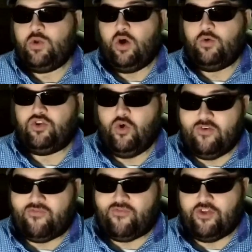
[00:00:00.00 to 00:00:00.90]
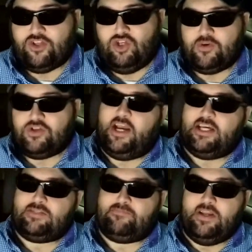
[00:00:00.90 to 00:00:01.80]
we don't do it for the super
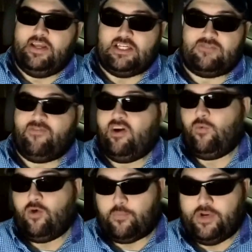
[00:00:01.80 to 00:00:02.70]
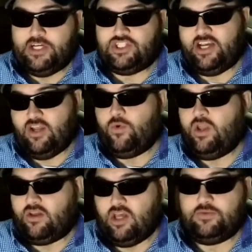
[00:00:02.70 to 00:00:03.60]
chats, but it's very well appreciated when
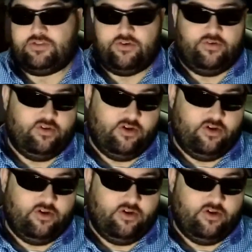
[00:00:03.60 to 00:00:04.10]
it comes through, you